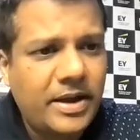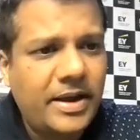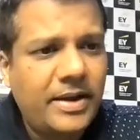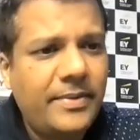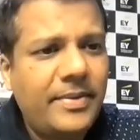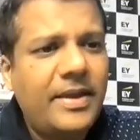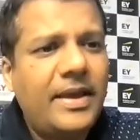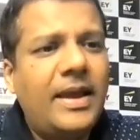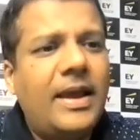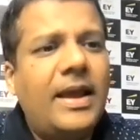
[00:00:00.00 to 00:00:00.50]

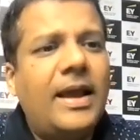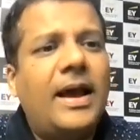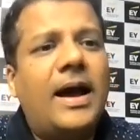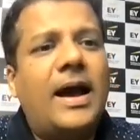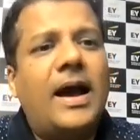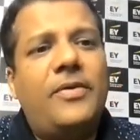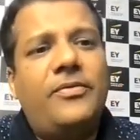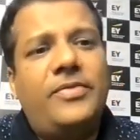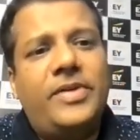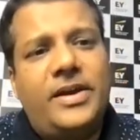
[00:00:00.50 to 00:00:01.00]
Okay,
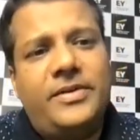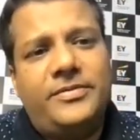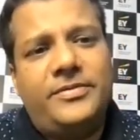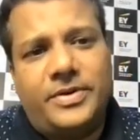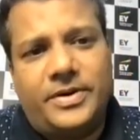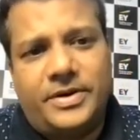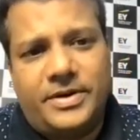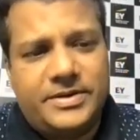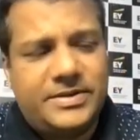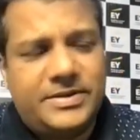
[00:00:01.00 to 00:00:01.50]

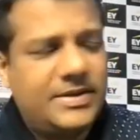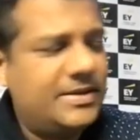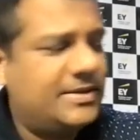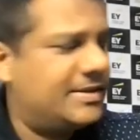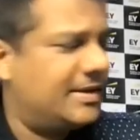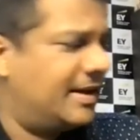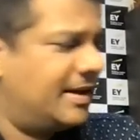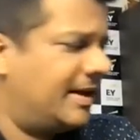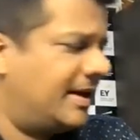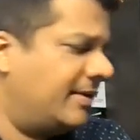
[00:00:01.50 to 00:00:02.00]
however,
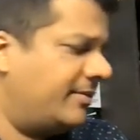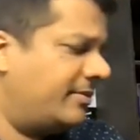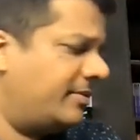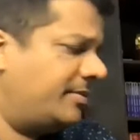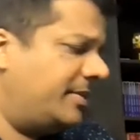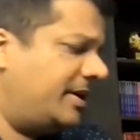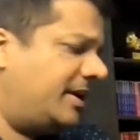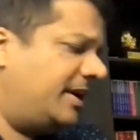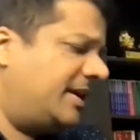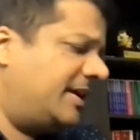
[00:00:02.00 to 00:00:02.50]
since the
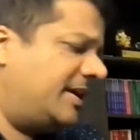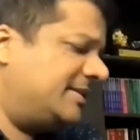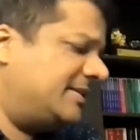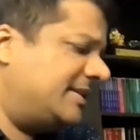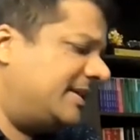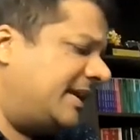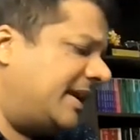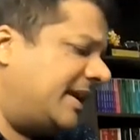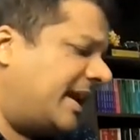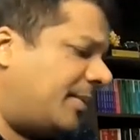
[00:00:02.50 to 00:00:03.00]
government
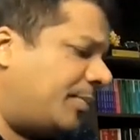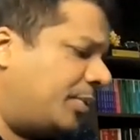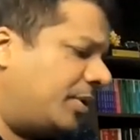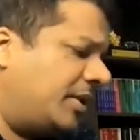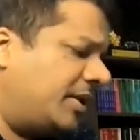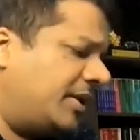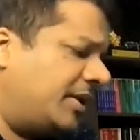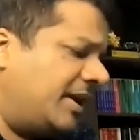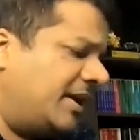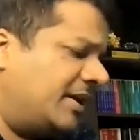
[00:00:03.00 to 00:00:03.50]
has
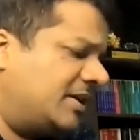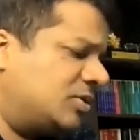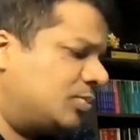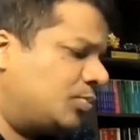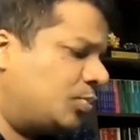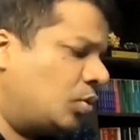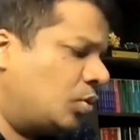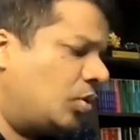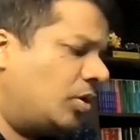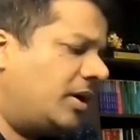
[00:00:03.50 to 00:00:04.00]
capped the
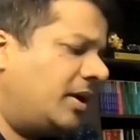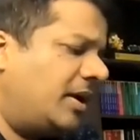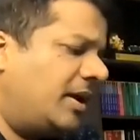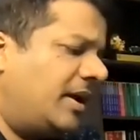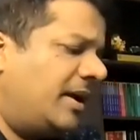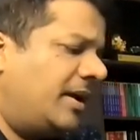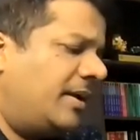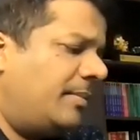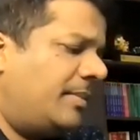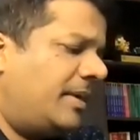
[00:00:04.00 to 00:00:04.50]

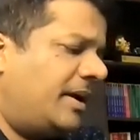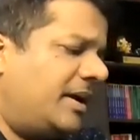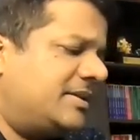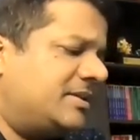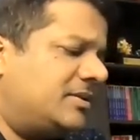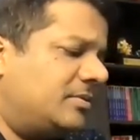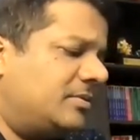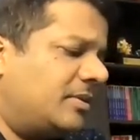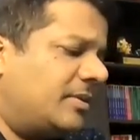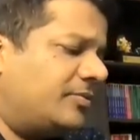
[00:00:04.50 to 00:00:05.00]
export
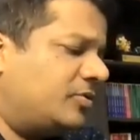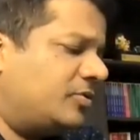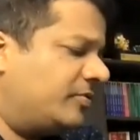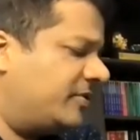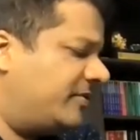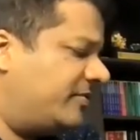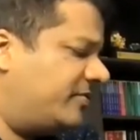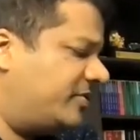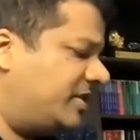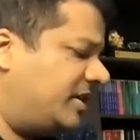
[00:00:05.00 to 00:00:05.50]
maximum
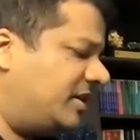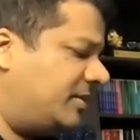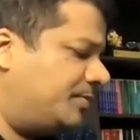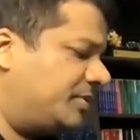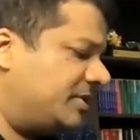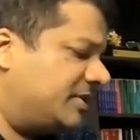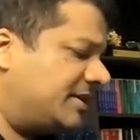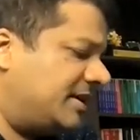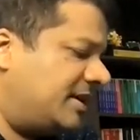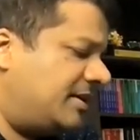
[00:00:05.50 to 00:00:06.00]
up to
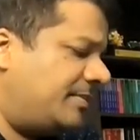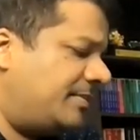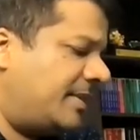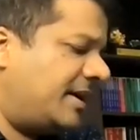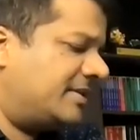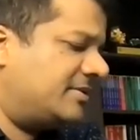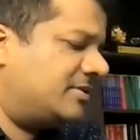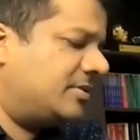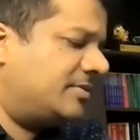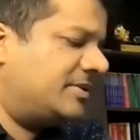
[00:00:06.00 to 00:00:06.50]

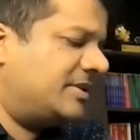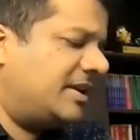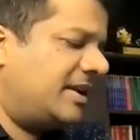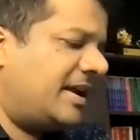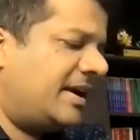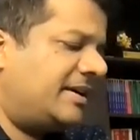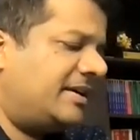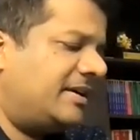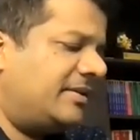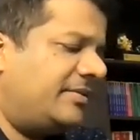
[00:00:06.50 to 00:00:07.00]
15%, maximum
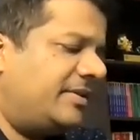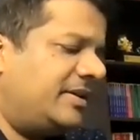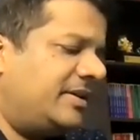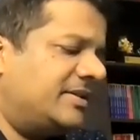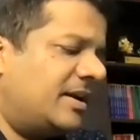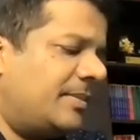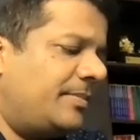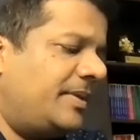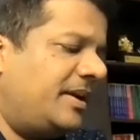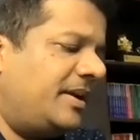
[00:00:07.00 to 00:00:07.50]
sale
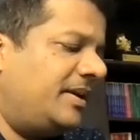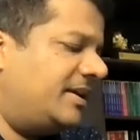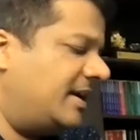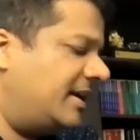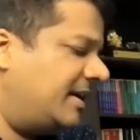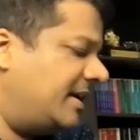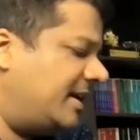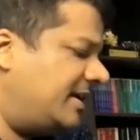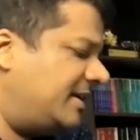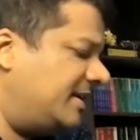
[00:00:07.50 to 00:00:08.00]
activities are
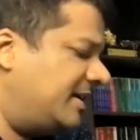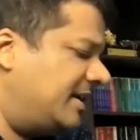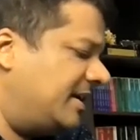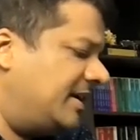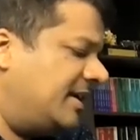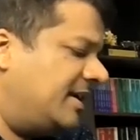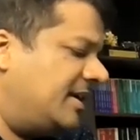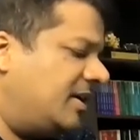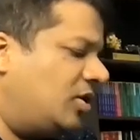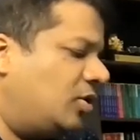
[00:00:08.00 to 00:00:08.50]
being done at
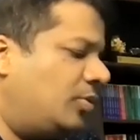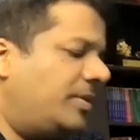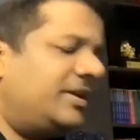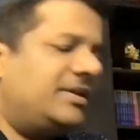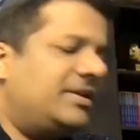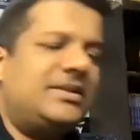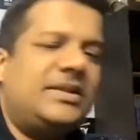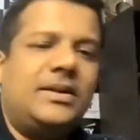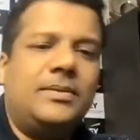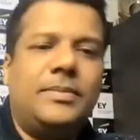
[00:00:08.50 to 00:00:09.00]

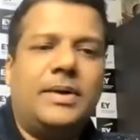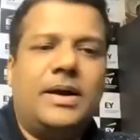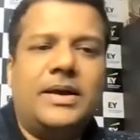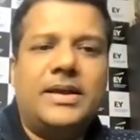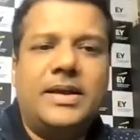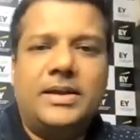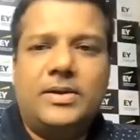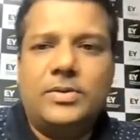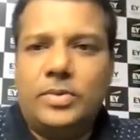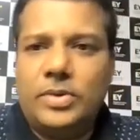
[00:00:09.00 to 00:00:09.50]
domestic
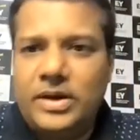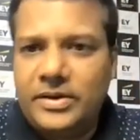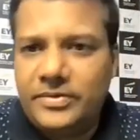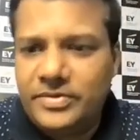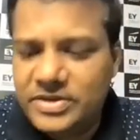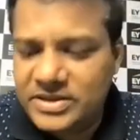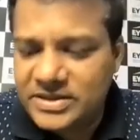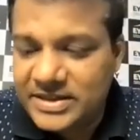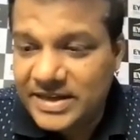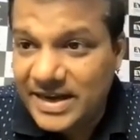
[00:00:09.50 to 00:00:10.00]
market
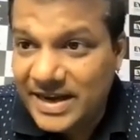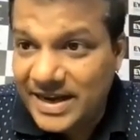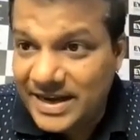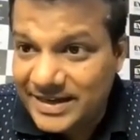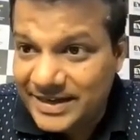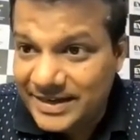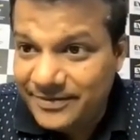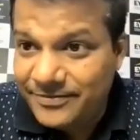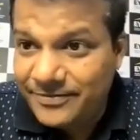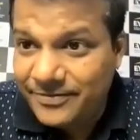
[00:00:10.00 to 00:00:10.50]
only, which is
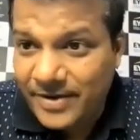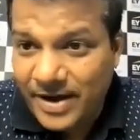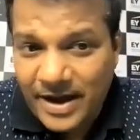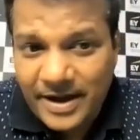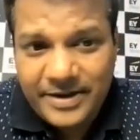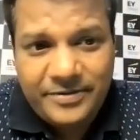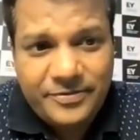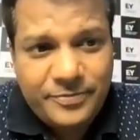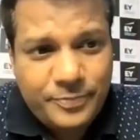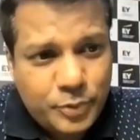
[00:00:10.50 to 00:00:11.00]

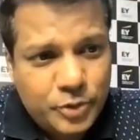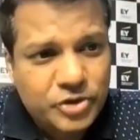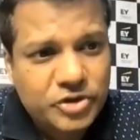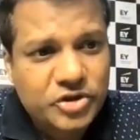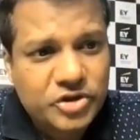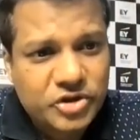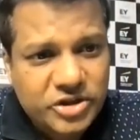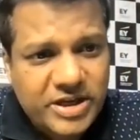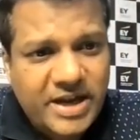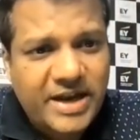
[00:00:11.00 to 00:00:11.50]

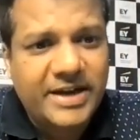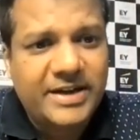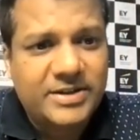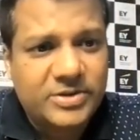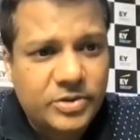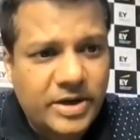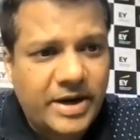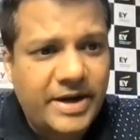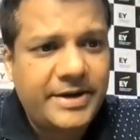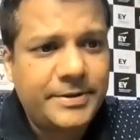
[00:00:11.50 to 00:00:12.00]

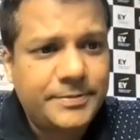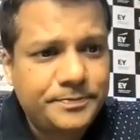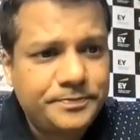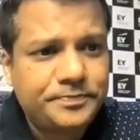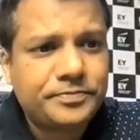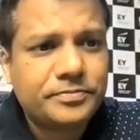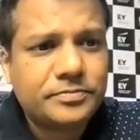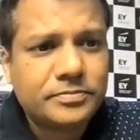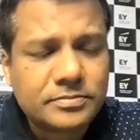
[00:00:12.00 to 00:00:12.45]
85%, right?